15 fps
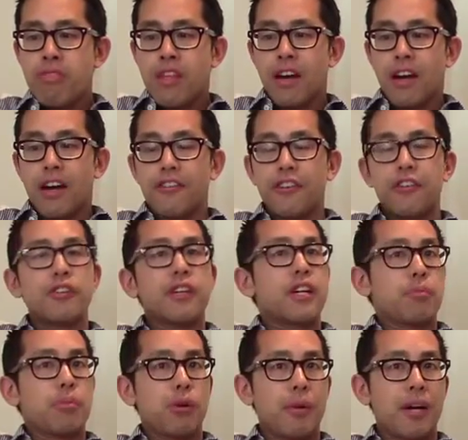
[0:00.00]
If you do get a
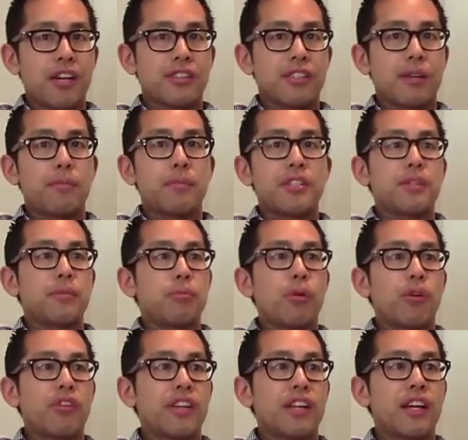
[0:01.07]
probiotic supplement, it's
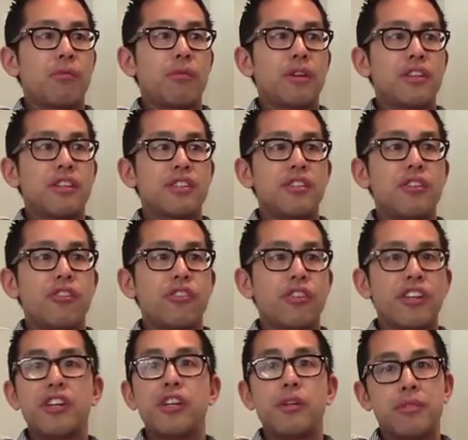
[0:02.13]
important to get one that's usually
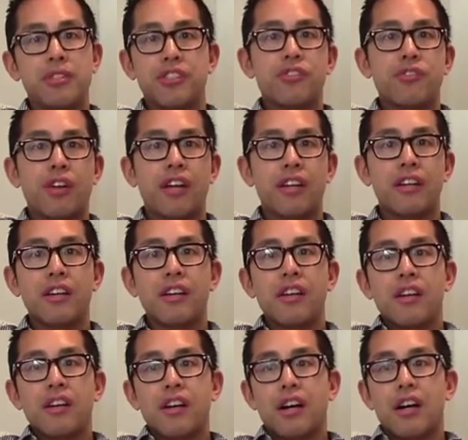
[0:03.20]
human strain,
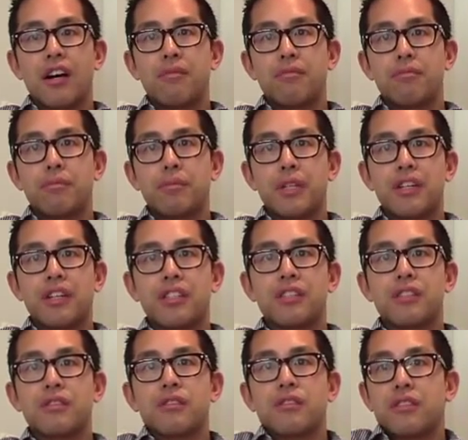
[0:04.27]

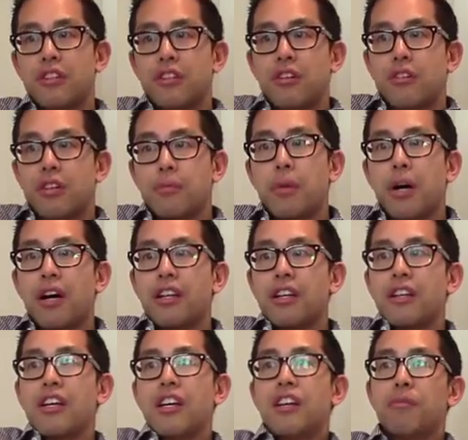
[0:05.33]
because, you know, the
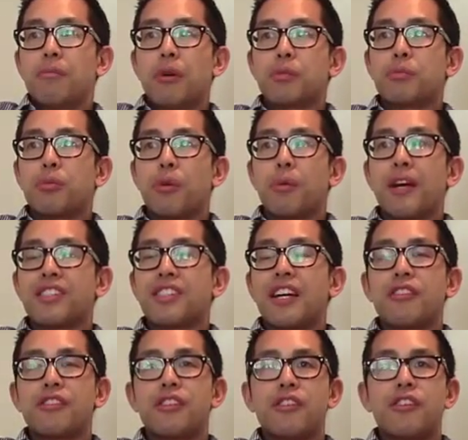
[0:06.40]
body, most probiotics
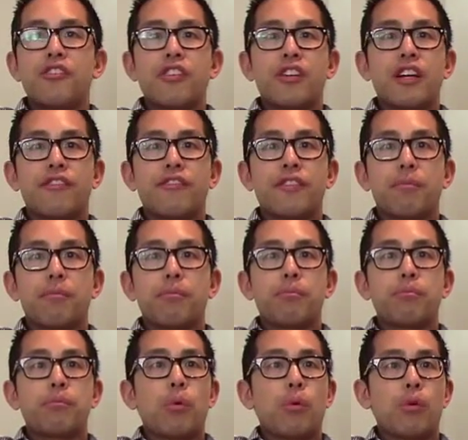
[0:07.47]
out there usually come from
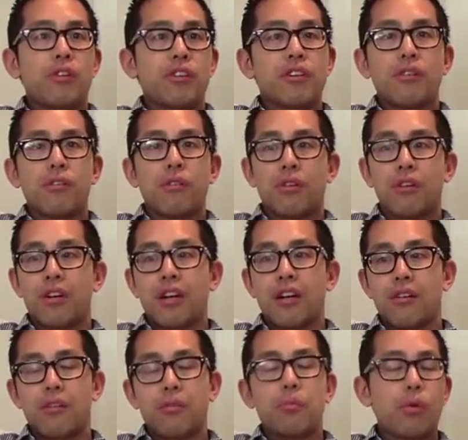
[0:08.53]
pork or
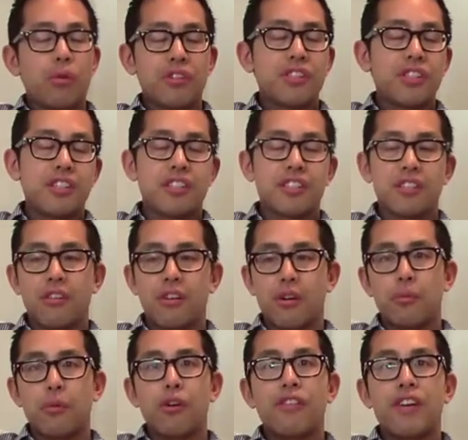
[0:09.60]
porcine, or
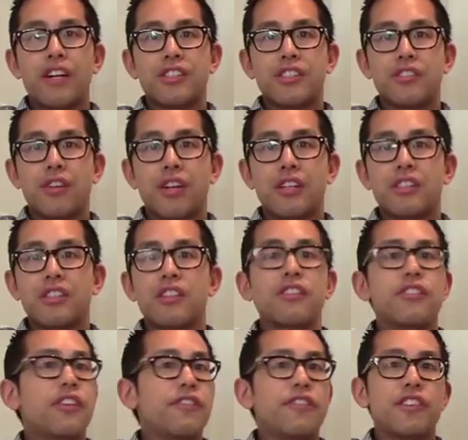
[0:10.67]
bovine strains, and they're
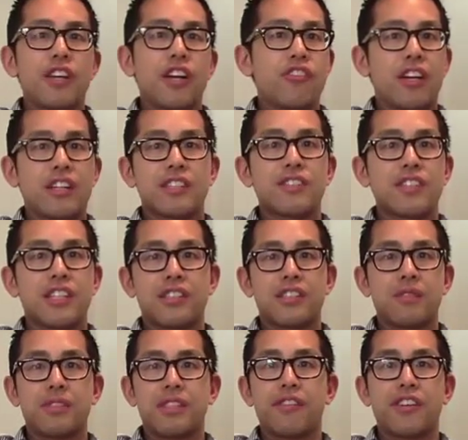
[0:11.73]
different digestive
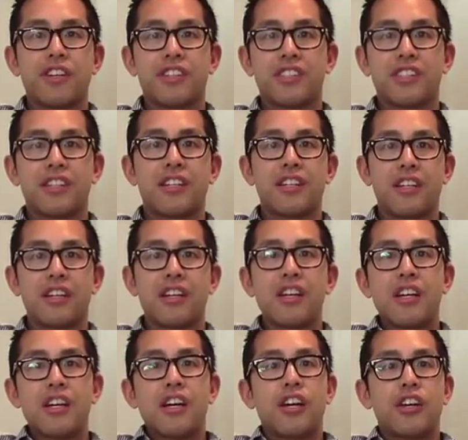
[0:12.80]
systems, different acidity.
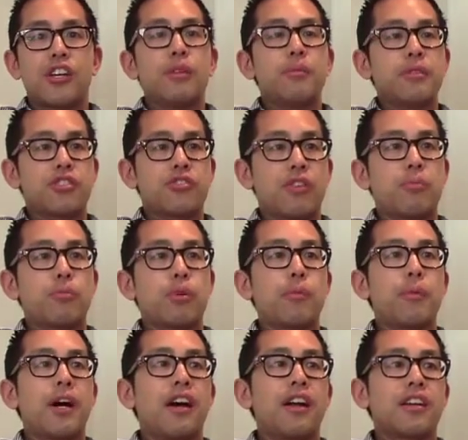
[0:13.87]
A human strain
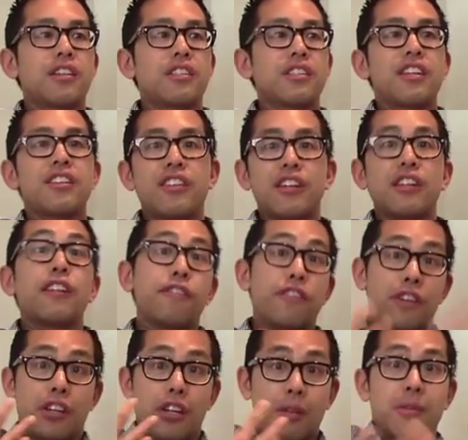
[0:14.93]
probiotic is ideally for a
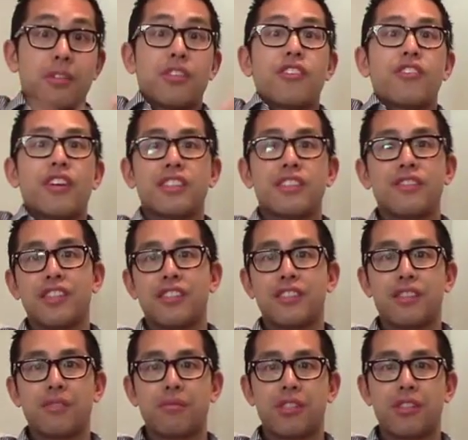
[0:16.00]
human digestive
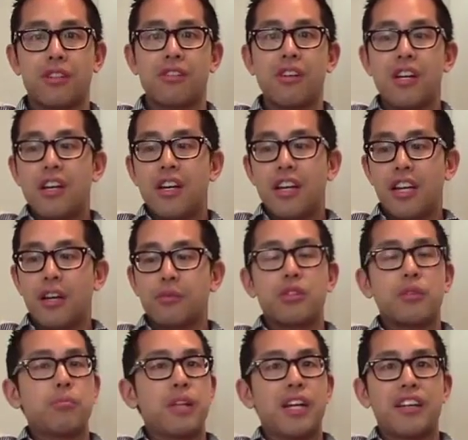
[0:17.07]
system, so it helps the
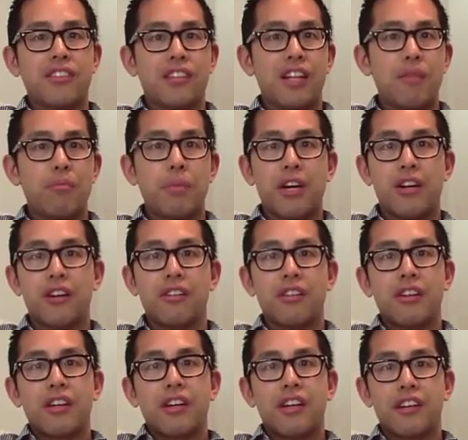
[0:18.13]
implant a lot better
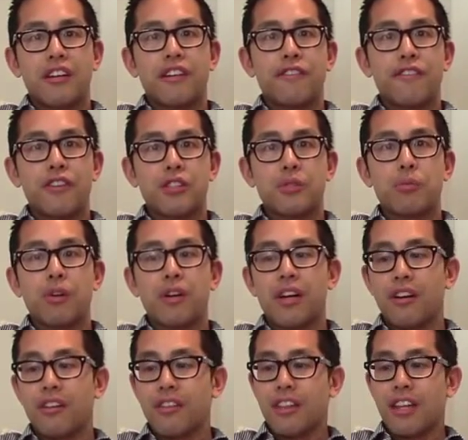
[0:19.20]
and confers more
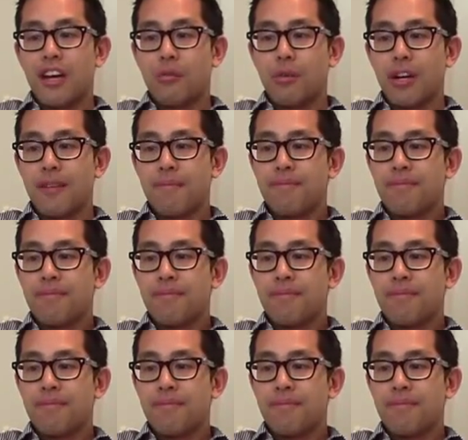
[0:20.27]
health that way.